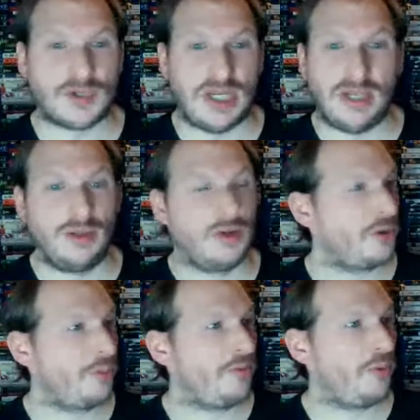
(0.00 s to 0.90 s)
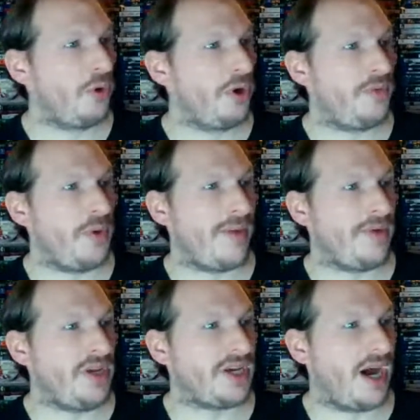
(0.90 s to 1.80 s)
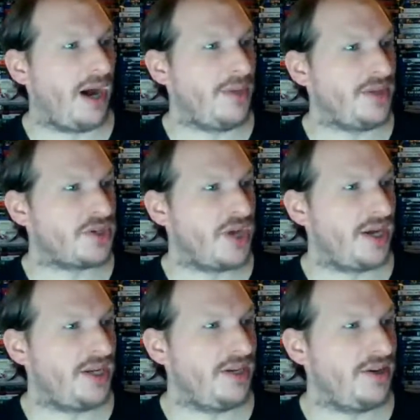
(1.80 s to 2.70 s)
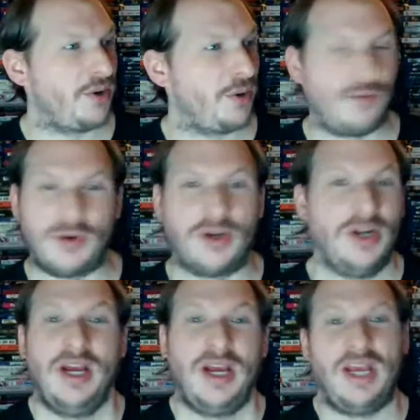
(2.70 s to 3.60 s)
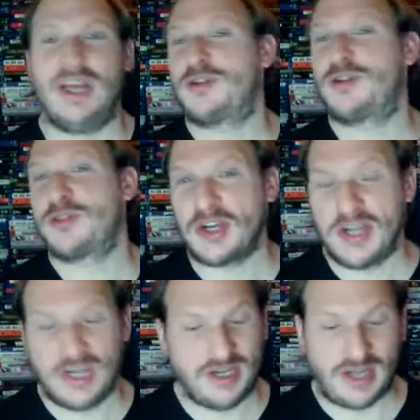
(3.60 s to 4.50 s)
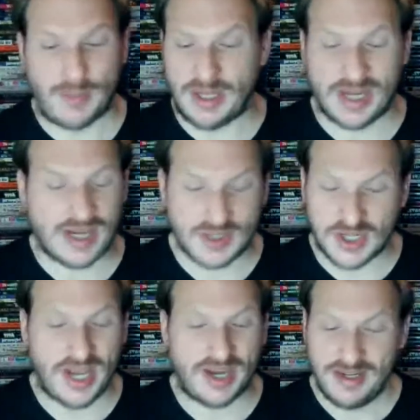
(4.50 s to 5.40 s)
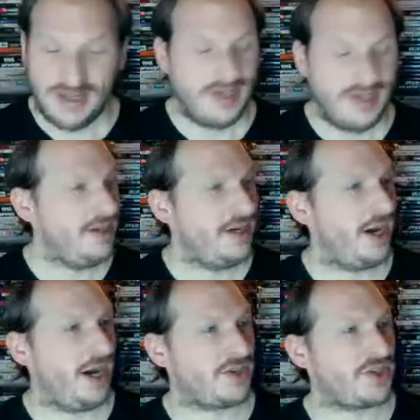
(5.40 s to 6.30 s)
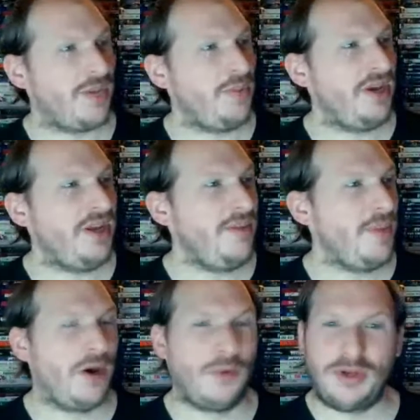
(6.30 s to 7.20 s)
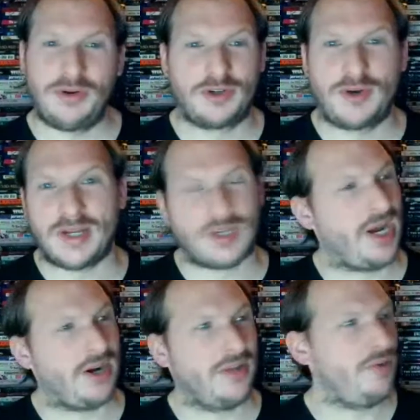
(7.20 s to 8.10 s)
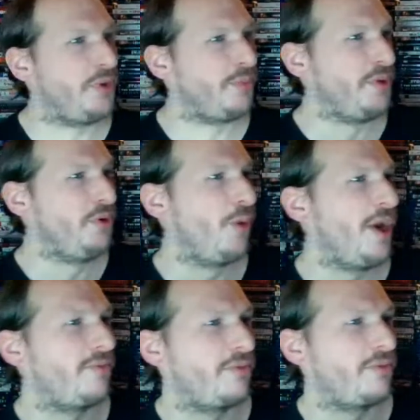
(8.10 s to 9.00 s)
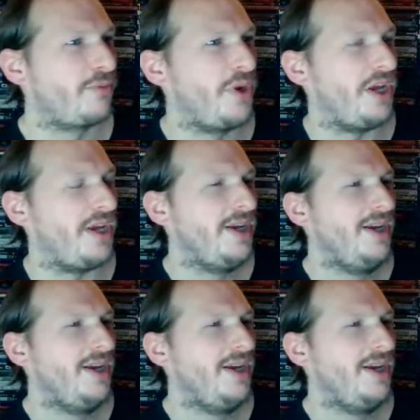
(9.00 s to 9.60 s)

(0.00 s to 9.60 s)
seen Looker before, if you have any comments on it, or if you're interested in it. I mean, like I said, send me an email with your address, and I'll give you the Blu-ray for free.